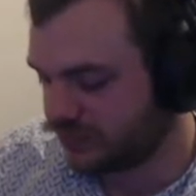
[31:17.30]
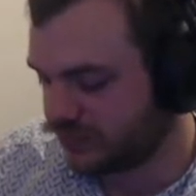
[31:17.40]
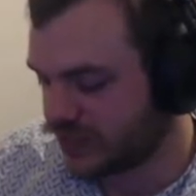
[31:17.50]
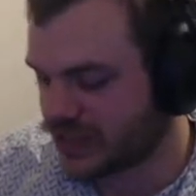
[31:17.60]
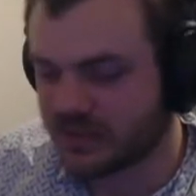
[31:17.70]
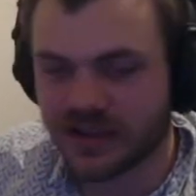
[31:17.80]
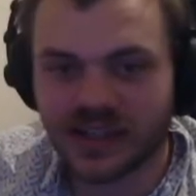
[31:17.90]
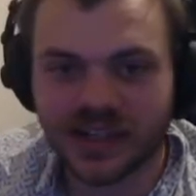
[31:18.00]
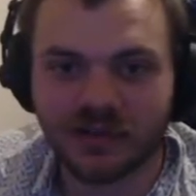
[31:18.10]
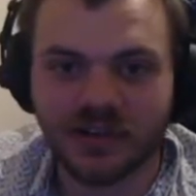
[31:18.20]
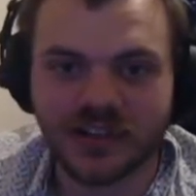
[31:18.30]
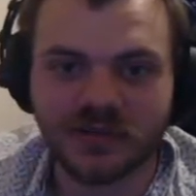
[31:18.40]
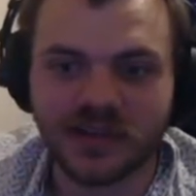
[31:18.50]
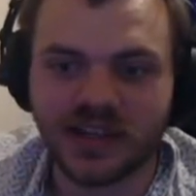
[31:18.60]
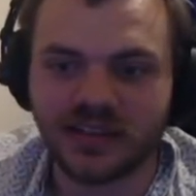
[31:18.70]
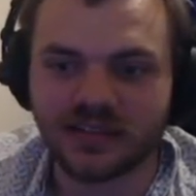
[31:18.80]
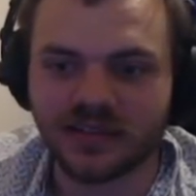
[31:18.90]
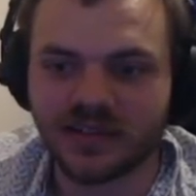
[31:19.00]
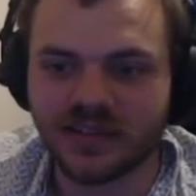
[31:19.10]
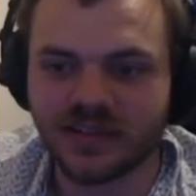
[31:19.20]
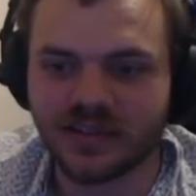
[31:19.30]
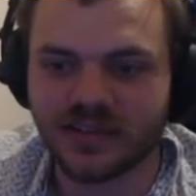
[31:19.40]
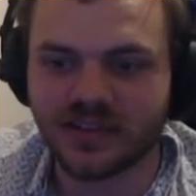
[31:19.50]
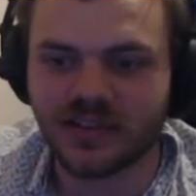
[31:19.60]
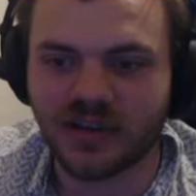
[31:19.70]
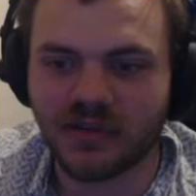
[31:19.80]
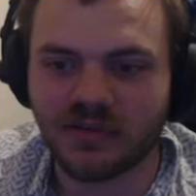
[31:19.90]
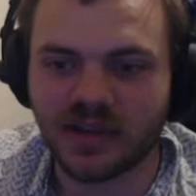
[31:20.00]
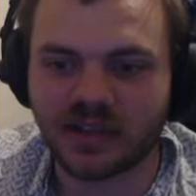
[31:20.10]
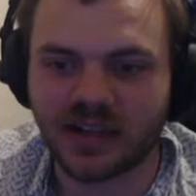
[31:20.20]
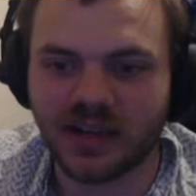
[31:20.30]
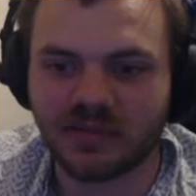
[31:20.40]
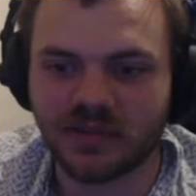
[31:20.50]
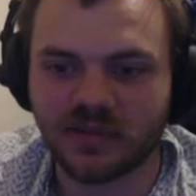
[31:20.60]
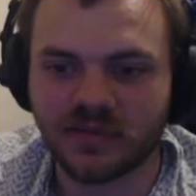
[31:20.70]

It smells like it wants to be eaten, so I might make that happen.